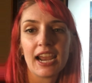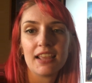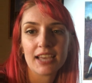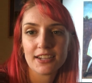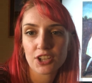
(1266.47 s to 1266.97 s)

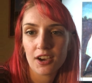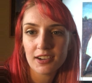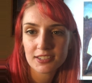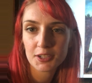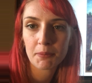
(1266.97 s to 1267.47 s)
And that
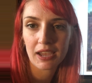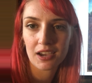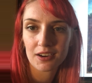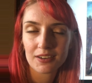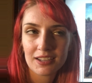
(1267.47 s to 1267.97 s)
talks
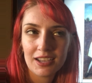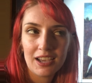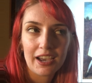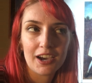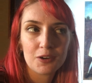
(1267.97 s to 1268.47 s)
about
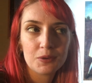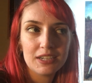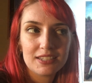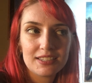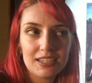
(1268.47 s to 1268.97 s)
how
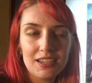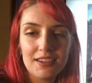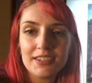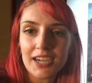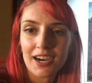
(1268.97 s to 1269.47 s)
we
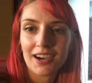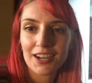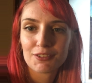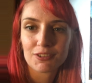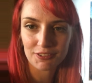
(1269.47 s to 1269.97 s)
see
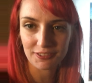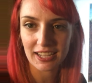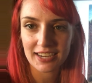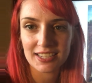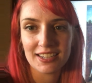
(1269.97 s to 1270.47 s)
God
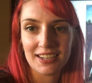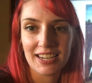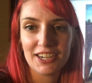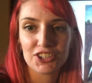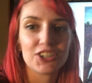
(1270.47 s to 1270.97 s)
reflected in
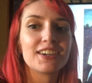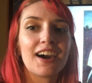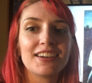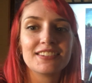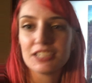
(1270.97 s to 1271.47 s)
nature.
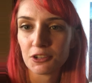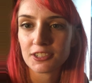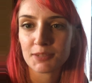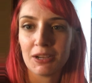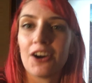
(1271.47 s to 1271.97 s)
God is the
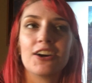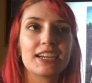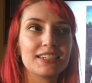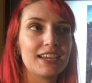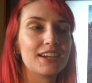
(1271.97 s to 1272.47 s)
ultimate
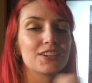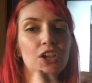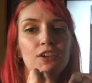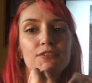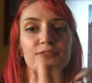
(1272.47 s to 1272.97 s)
architect.
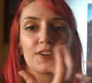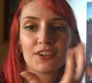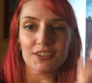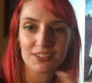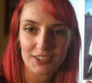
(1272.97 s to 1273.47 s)

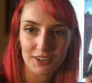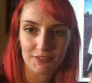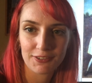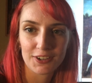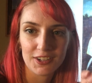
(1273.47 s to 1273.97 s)
Ferns
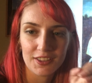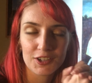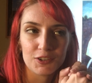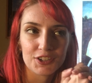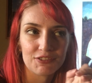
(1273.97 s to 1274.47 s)
unfurl in the
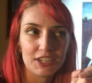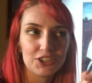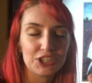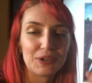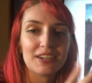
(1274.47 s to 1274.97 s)
golden
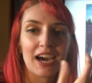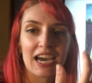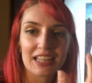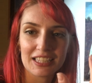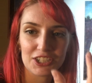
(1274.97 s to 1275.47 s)
ratio.
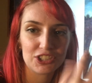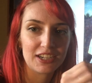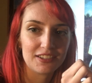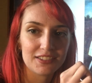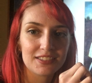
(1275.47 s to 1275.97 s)
Nautilus
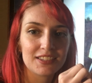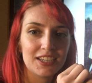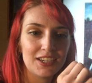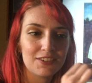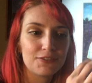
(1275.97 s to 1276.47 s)
shells
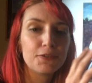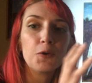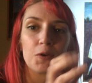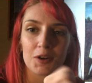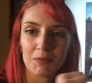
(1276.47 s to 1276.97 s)

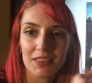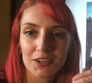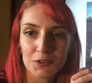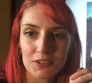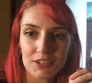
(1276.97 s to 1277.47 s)
form in
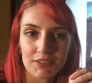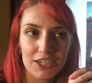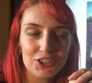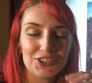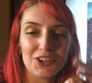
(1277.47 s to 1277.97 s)
the golden
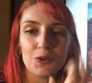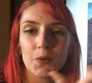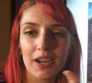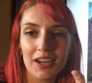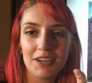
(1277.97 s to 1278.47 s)
ratio.
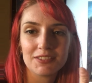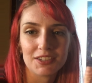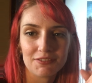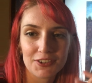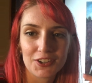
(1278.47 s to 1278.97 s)
Waves
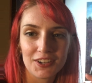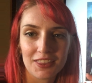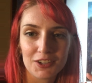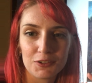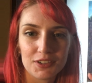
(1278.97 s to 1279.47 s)
unfurl
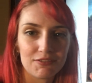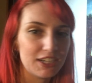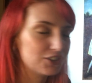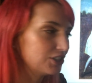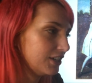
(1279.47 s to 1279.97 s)
in the golden
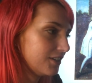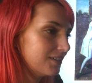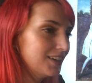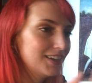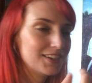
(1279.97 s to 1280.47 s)

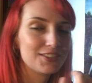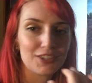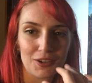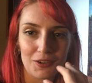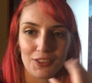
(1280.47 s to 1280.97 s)
ratio.
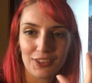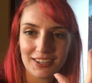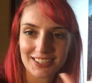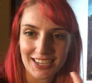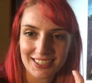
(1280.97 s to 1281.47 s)
So
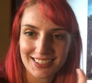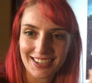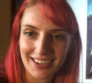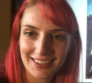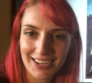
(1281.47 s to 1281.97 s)
things I see
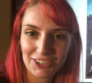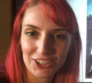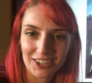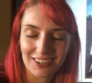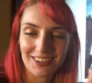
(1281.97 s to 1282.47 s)
in
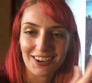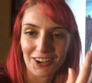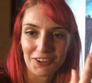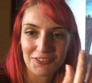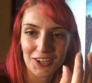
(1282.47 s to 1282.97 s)
nature,
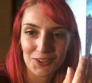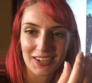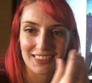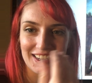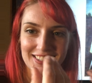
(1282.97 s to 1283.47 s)
all
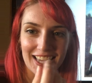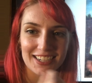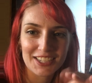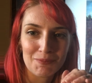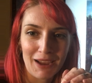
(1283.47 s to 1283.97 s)
following the
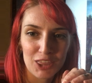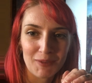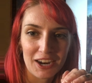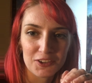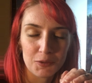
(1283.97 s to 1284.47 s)
exact same
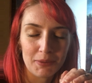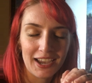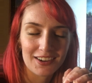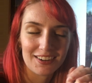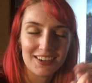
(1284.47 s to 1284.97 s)
mathematical
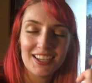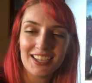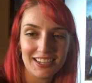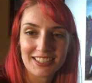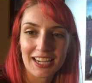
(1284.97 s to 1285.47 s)
pattern,
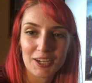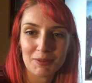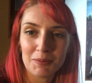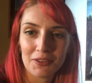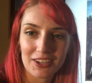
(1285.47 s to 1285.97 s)
is telling
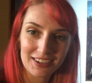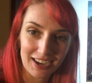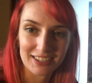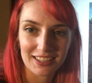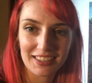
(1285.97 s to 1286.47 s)
people that
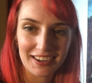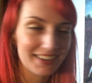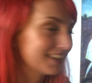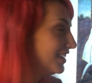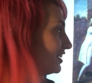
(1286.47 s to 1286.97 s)
God's a
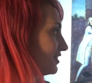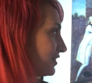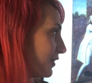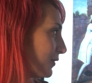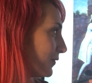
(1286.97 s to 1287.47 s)
thing.
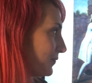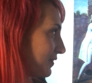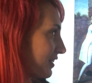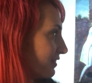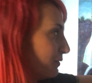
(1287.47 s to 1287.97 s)
So
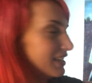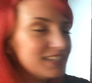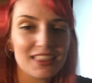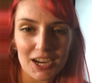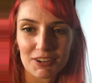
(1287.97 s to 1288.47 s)
we
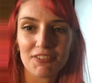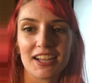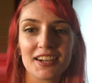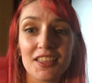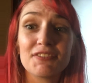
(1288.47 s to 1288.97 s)
see that
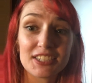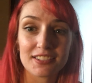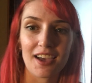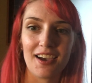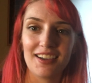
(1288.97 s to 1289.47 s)
reflect in the
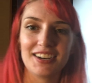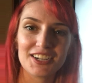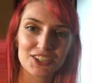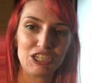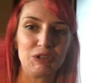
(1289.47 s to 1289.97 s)
facade and
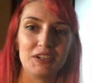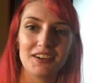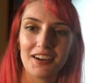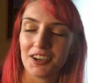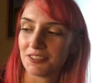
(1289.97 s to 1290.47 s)

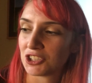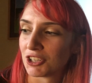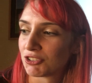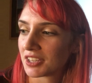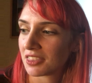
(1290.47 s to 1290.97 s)
exterior of
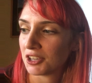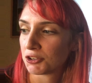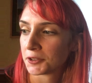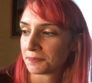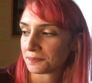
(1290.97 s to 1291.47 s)
Chartres
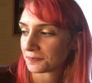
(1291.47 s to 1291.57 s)
Cathedral.